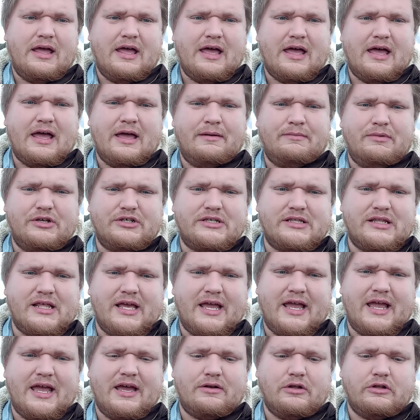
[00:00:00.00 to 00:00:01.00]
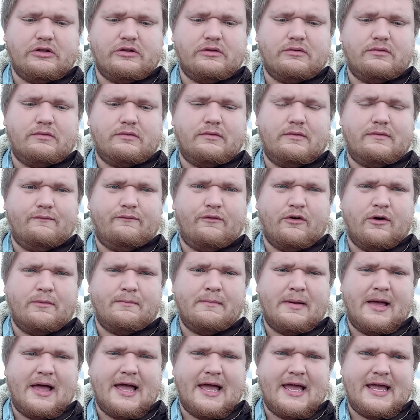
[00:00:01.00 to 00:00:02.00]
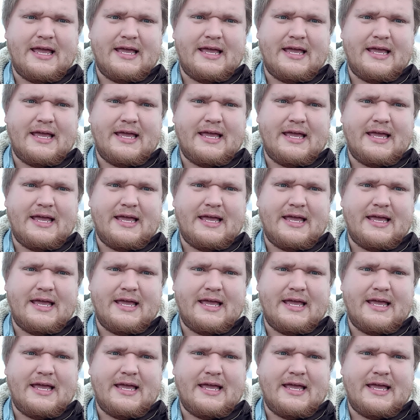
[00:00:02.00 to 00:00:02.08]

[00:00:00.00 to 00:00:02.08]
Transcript: I'm using the handle for my